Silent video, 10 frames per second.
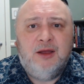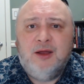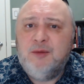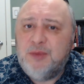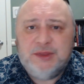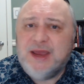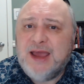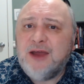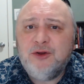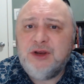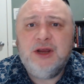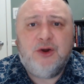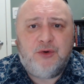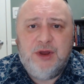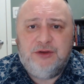but they cannot
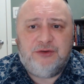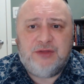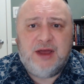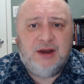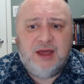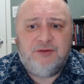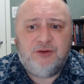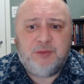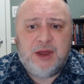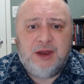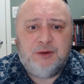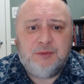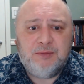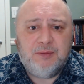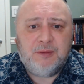increase that lifespan.
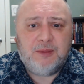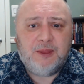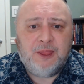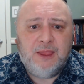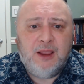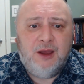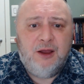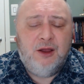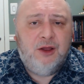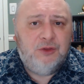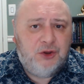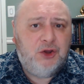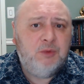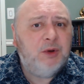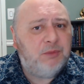The
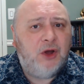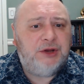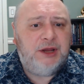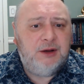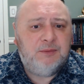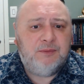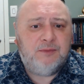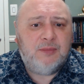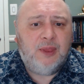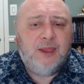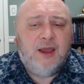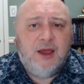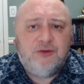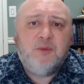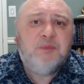human body
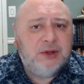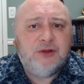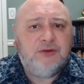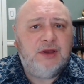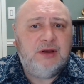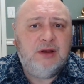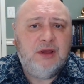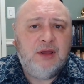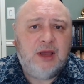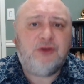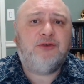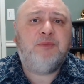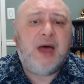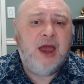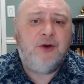has a built-in
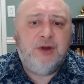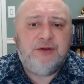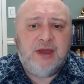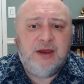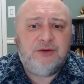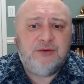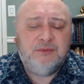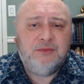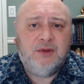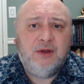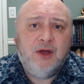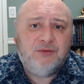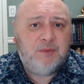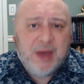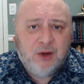expiry date of
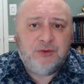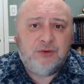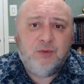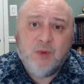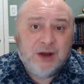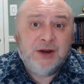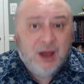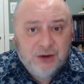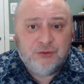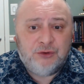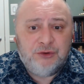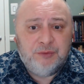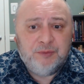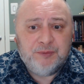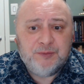about 100.
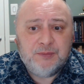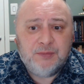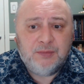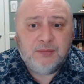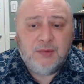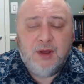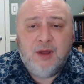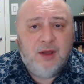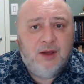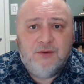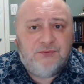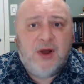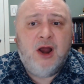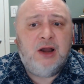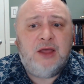
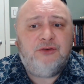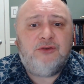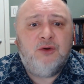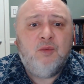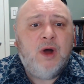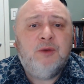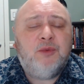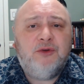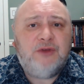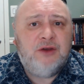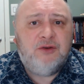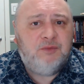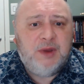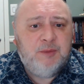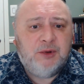Far less than 1% of
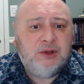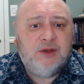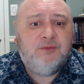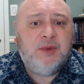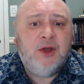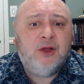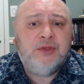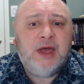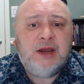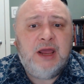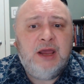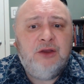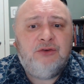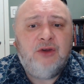people live beyond that age,